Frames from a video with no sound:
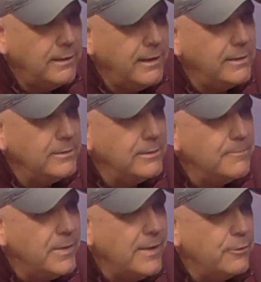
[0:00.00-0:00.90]

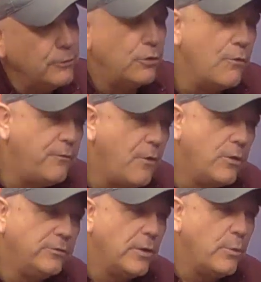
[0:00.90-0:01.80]
And and they're so
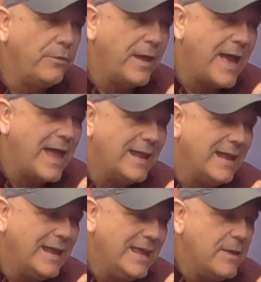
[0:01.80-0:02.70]
focused on what they gotta
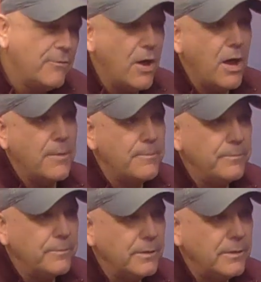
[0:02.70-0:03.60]
give up